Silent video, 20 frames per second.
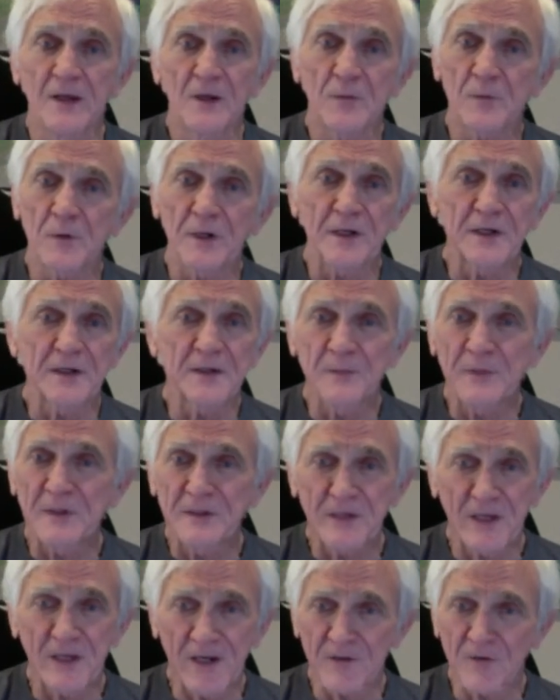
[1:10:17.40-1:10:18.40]
ready to be
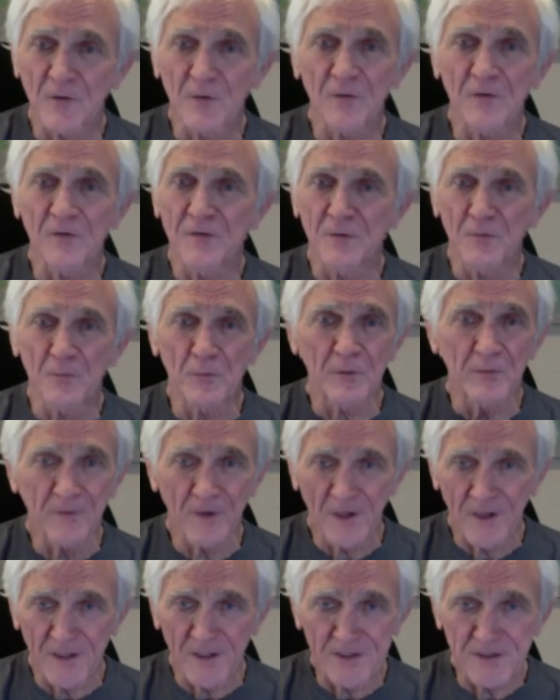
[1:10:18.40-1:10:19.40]
tackled to
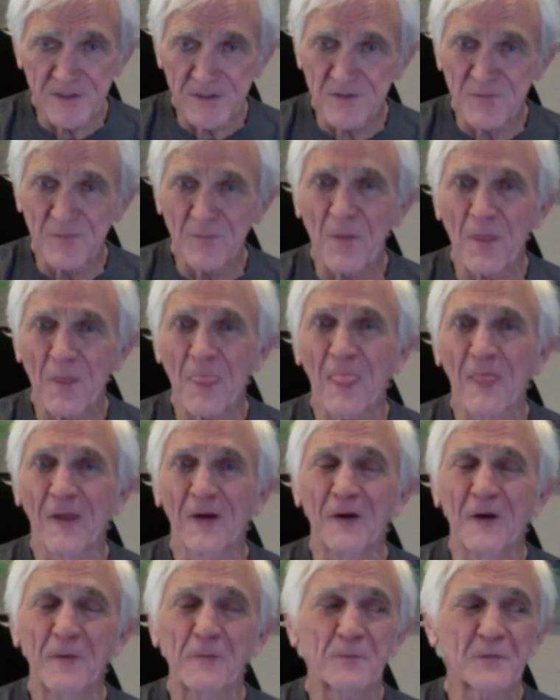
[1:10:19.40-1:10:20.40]
revise
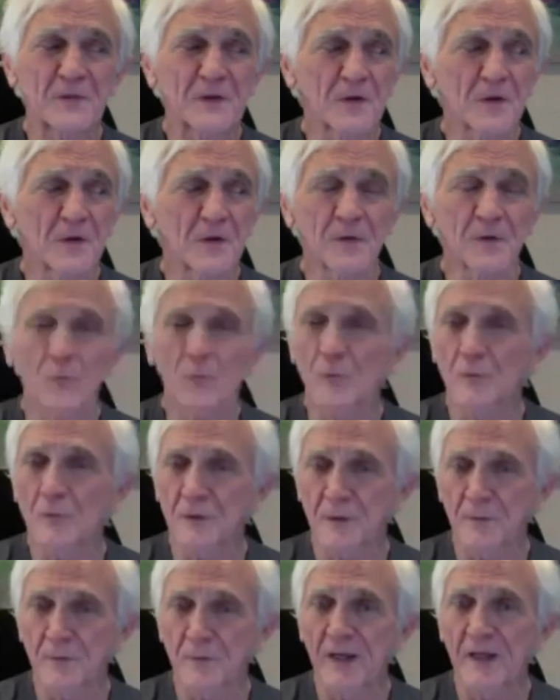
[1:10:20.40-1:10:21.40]
um, called The
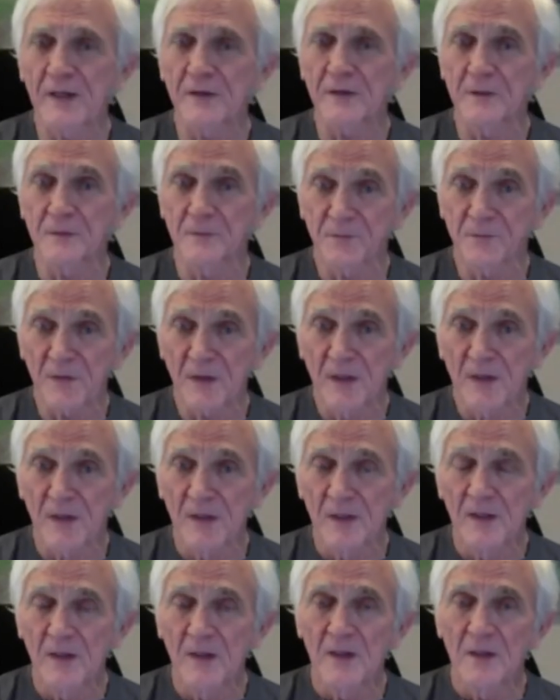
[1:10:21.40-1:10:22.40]
Wounded Male.
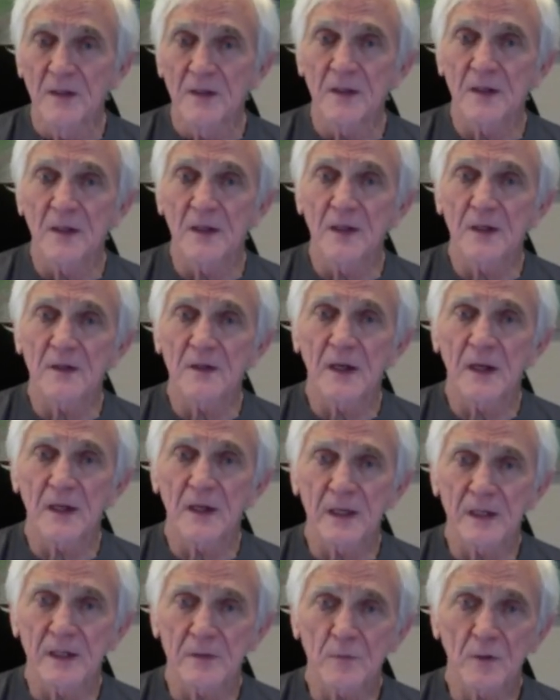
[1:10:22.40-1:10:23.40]
Uh, I
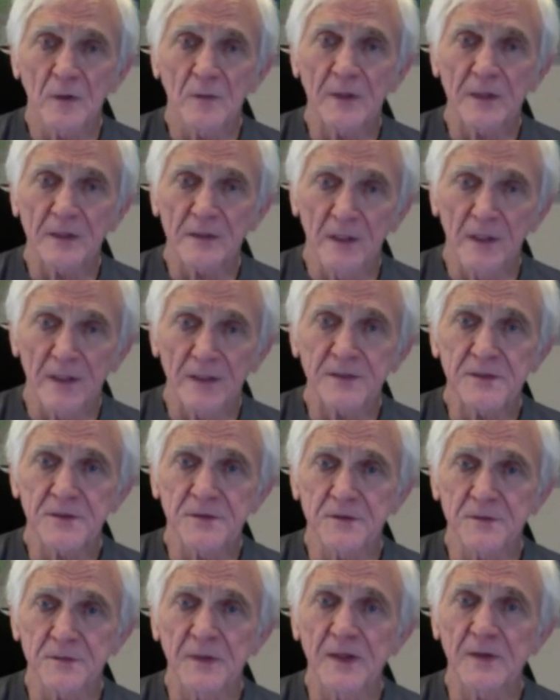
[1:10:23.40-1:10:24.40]
had one of my clients
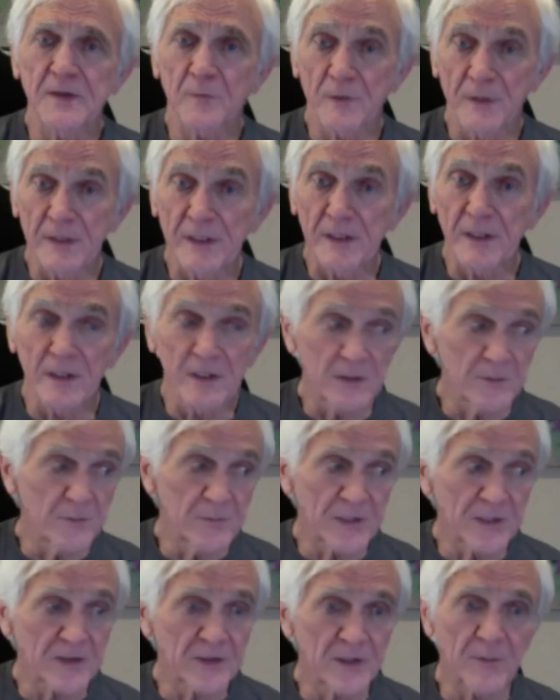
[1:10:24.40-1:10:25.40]
whose man read it. He
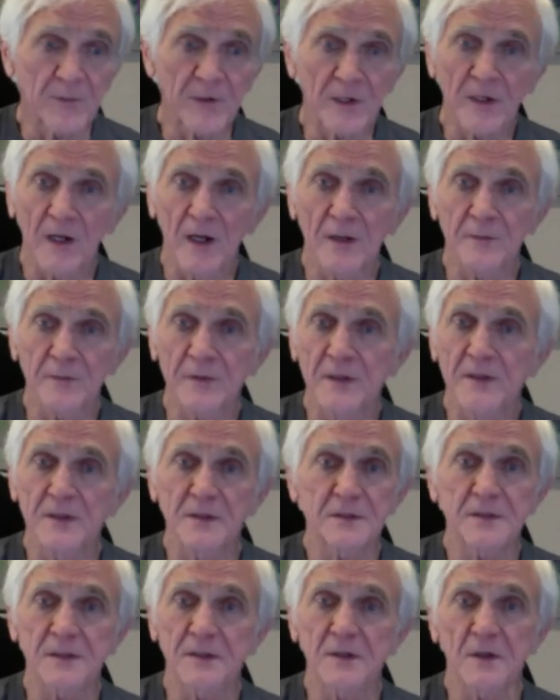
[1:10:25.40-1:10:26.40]
picked up a copy and he
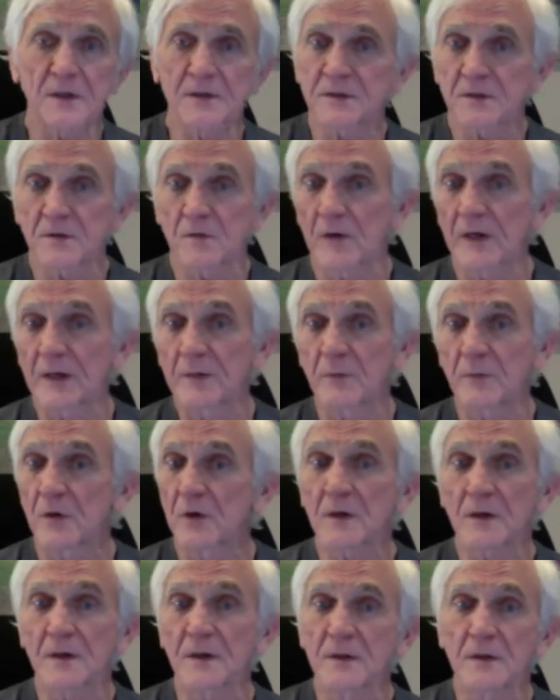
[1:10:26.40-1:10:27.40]
said, "Oh, it's a great
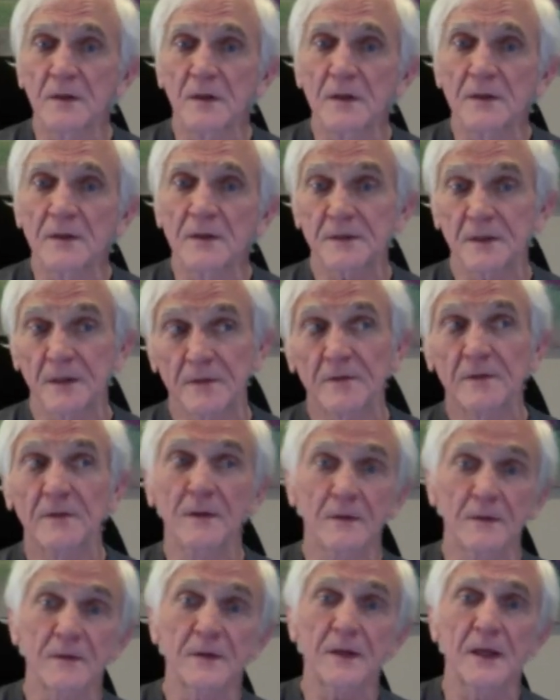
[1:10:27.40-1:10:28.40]
book." You know, I was like,
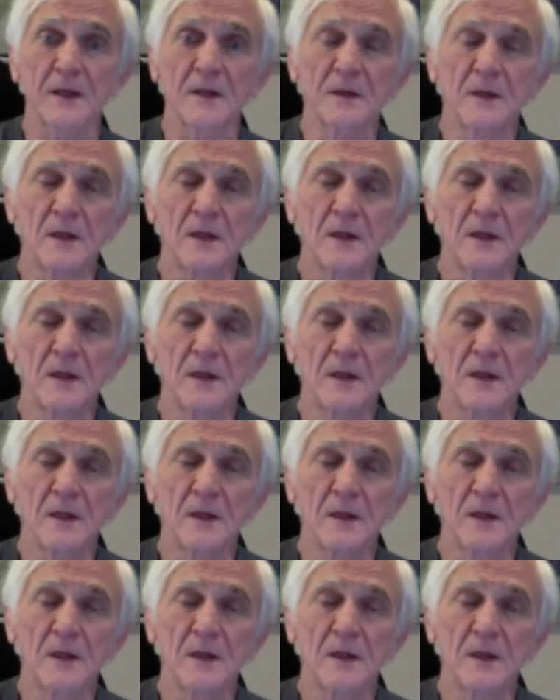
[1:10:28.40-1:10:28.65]
"Oh, okay."